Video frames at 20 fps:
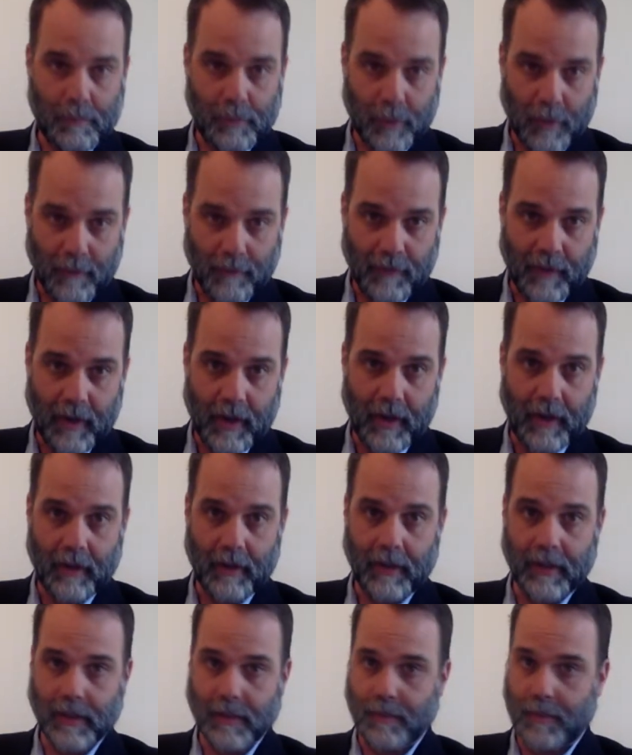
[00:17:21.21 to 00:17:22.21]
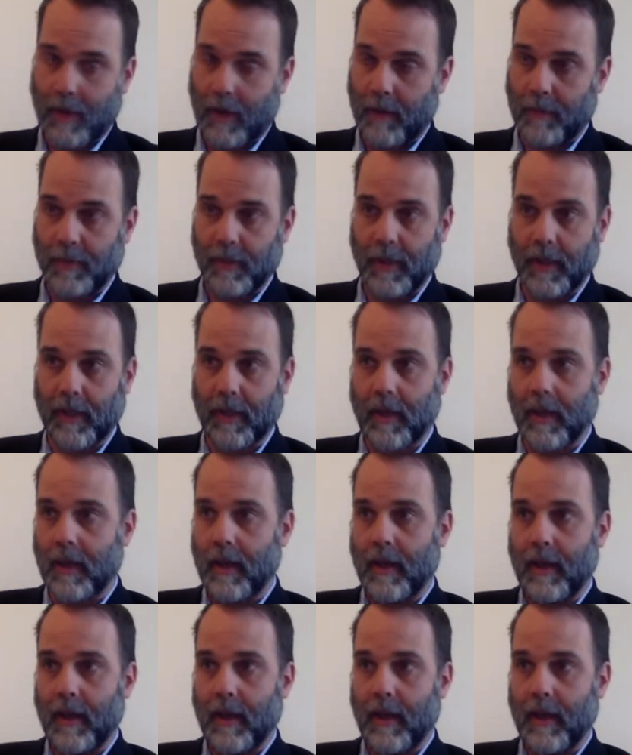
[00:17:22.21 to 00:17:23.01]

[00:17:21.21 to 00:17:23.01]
profile. It's public.